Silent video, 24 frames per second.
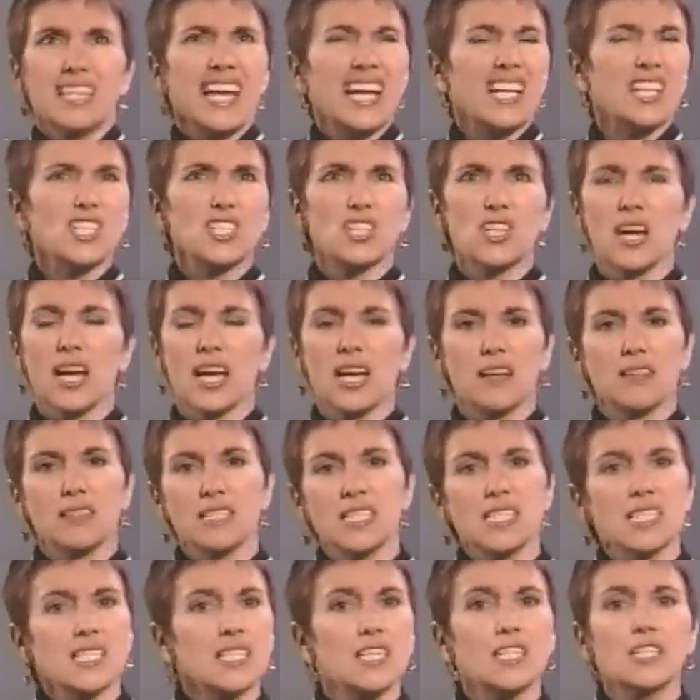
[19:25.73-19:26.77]
That
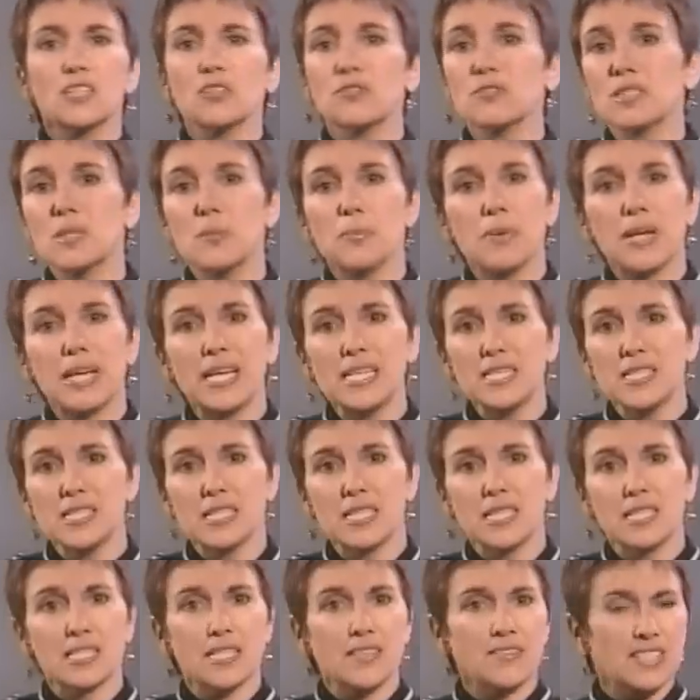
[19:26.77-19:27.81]
child isn't going to learn the
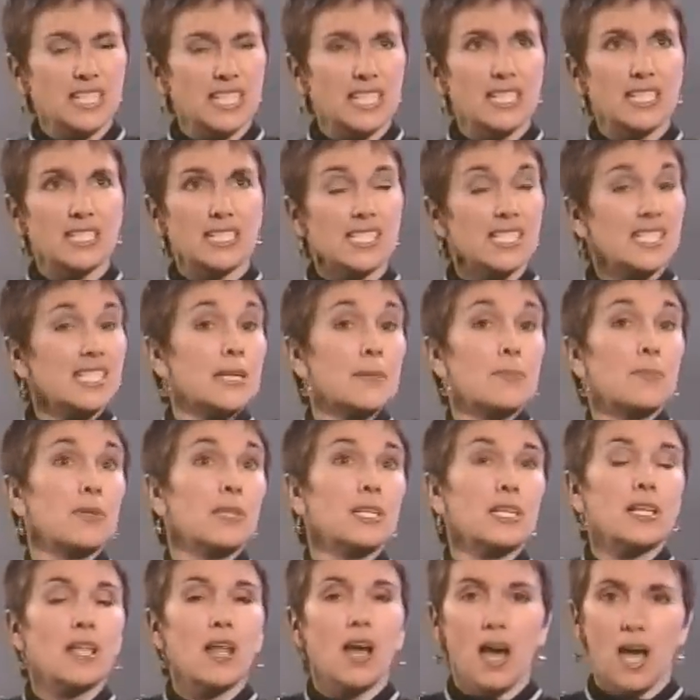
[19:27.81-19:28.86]
basics of needing to step
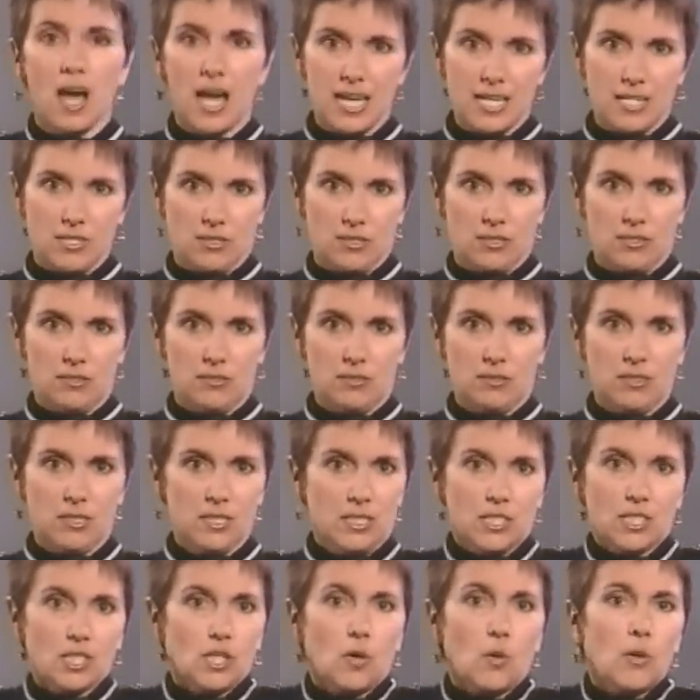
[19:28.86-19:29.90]
a little higher,
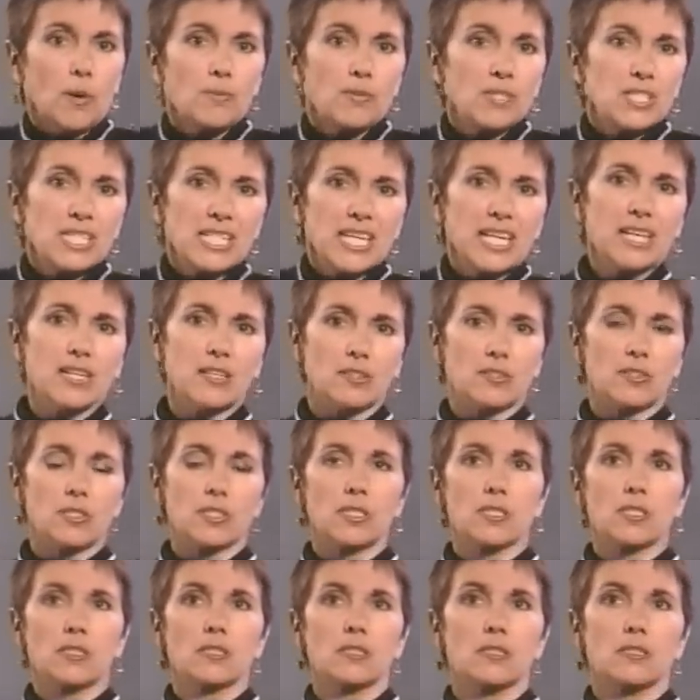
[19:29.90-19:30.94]
to go
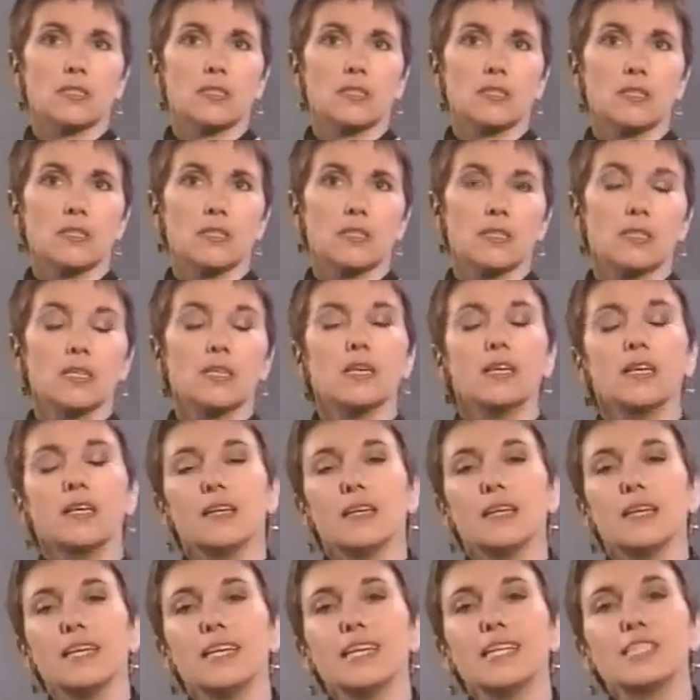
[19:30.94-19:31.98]
upstairs.
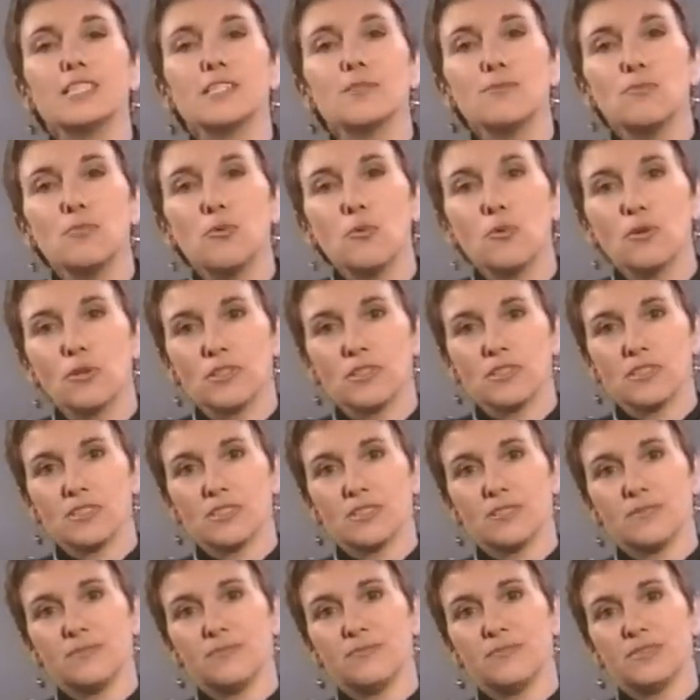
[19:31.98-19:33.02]
It's
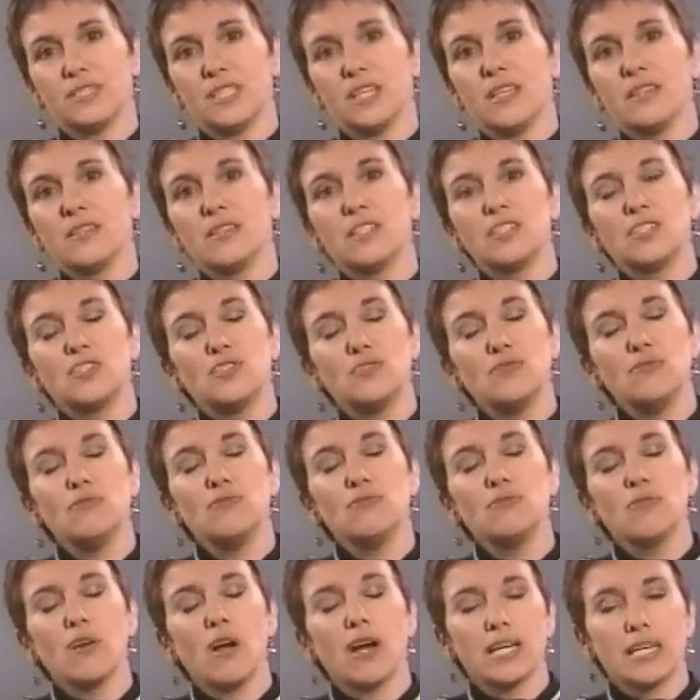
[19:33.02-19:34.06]
important that you
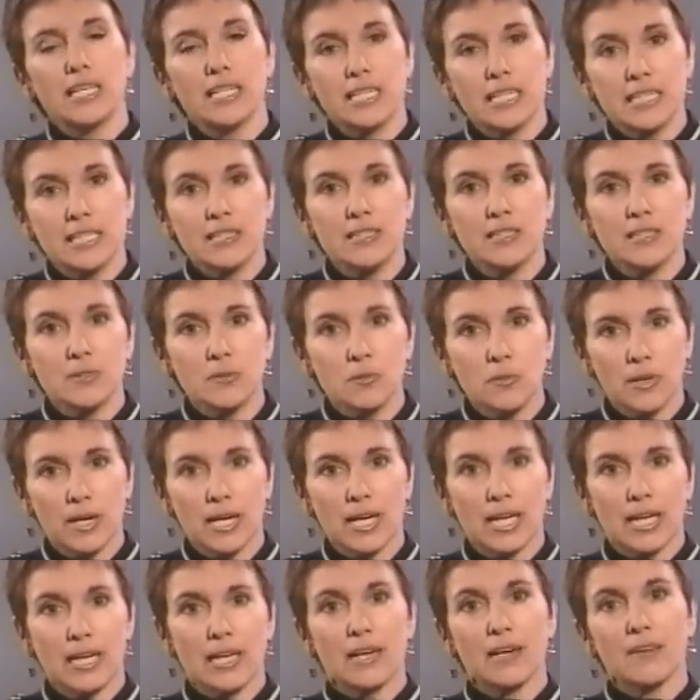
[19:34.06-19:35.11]
do not get in the
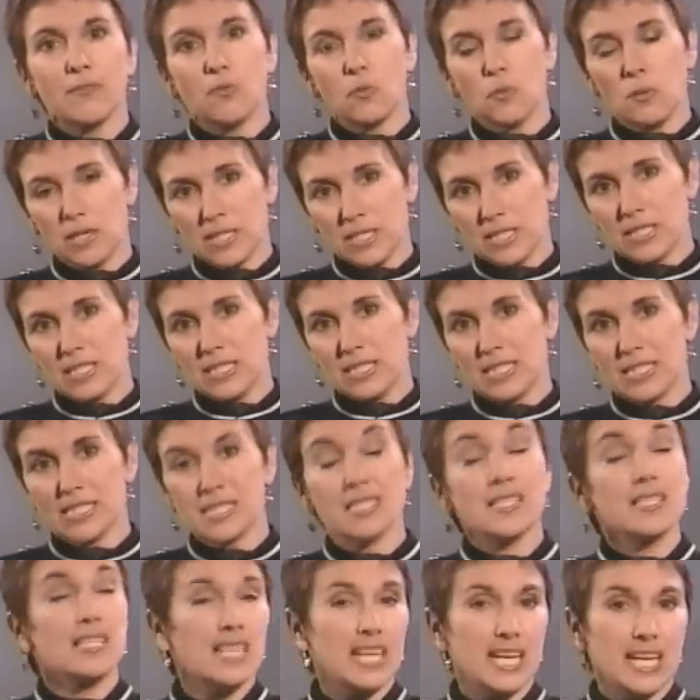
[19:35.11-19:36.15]
way of what it
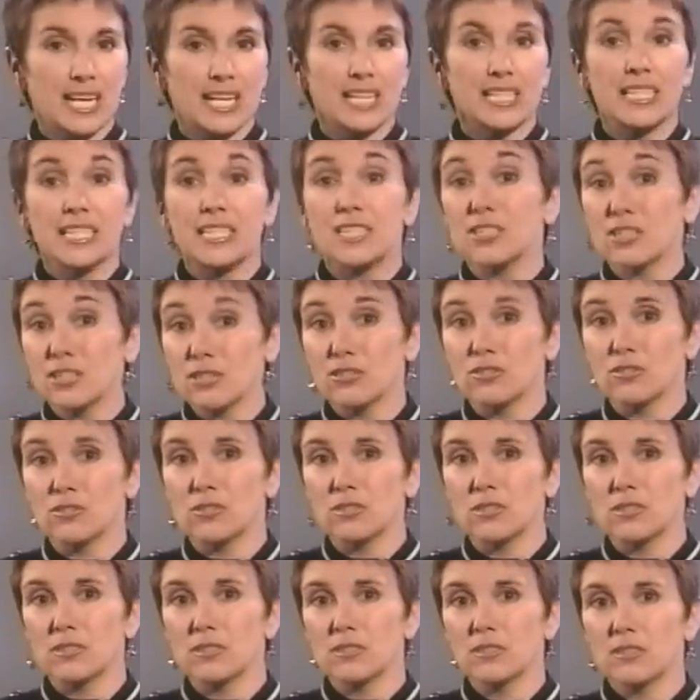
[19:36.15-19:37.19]
is they need to
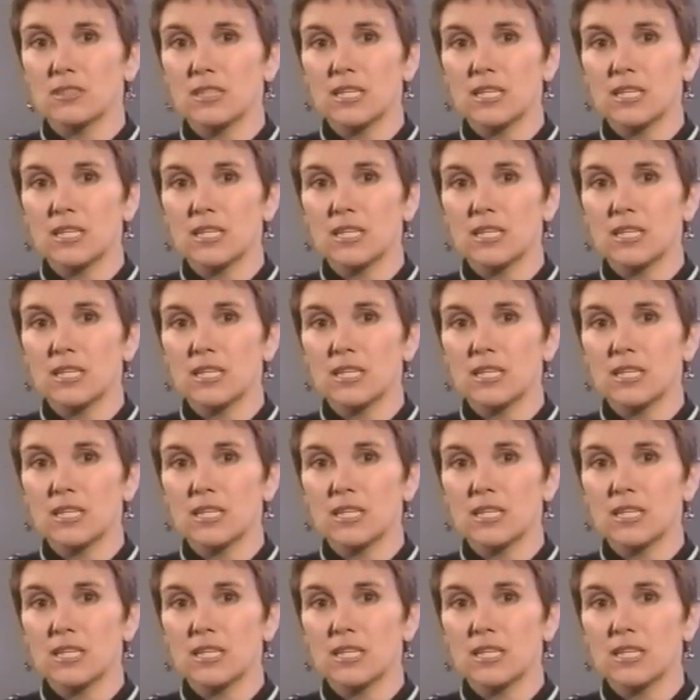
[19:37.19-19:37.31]
learn.